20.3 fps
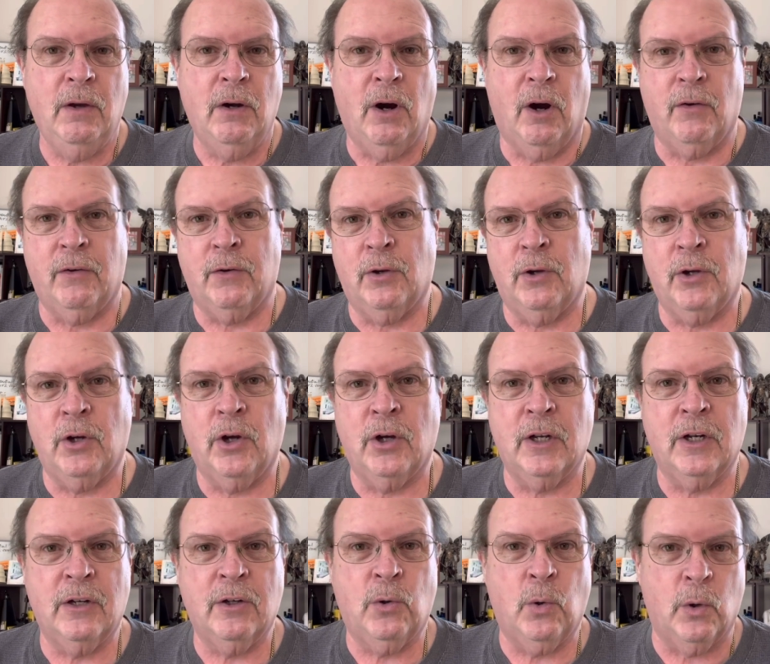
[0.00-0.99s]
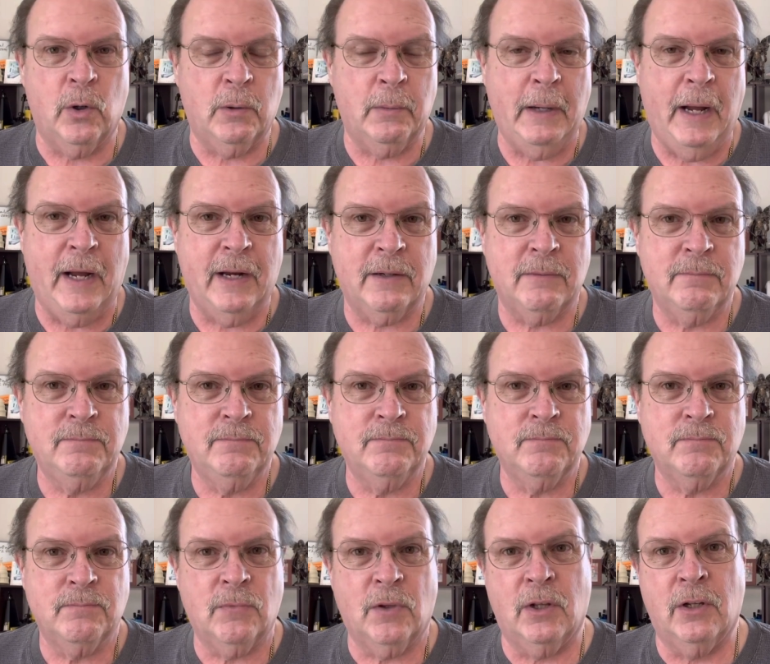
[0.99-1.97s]
Are they going to go get a quarterback?
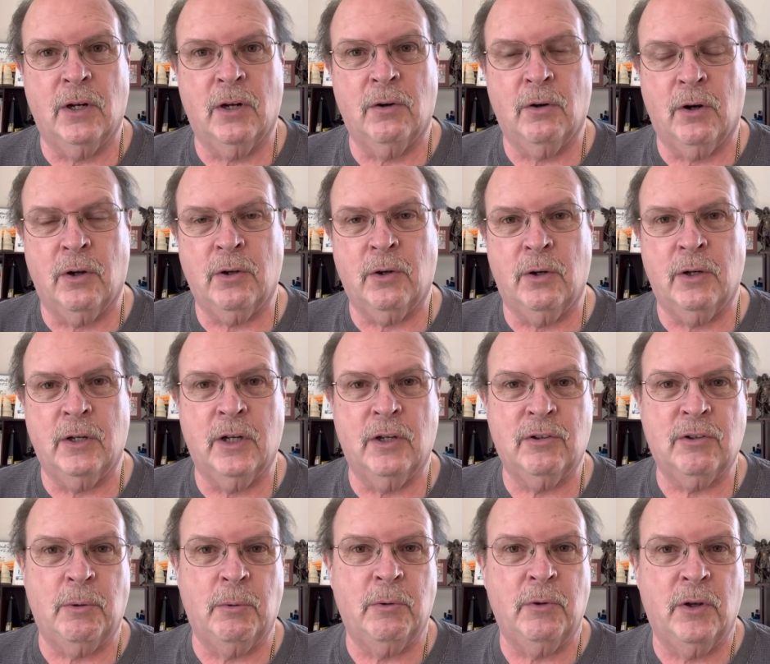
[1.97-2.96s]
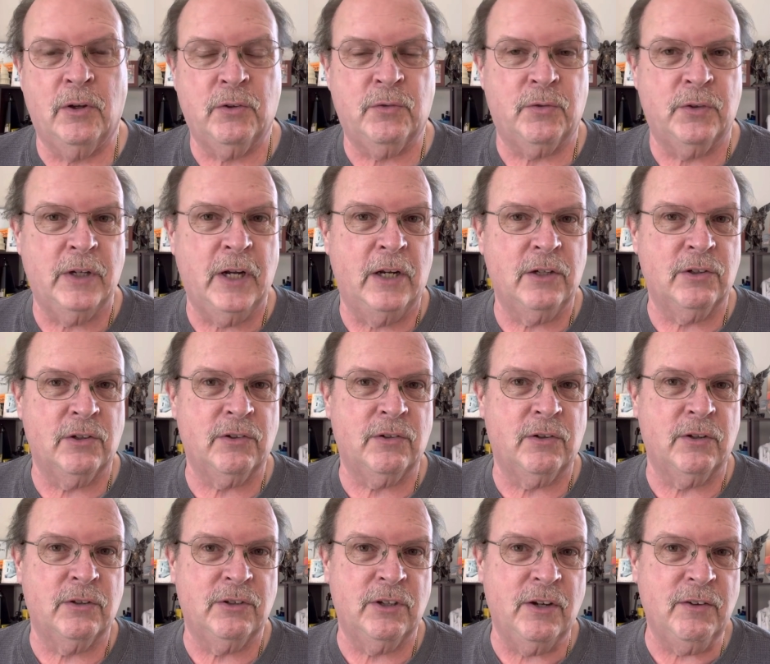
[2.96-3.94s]
You know, are you going to get some of those free agents
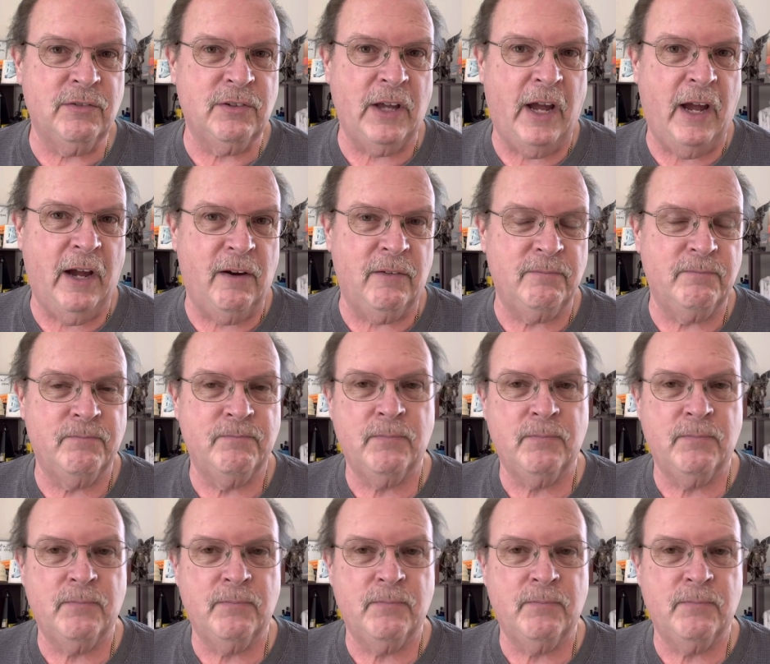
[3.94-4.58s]
the Chiefs have?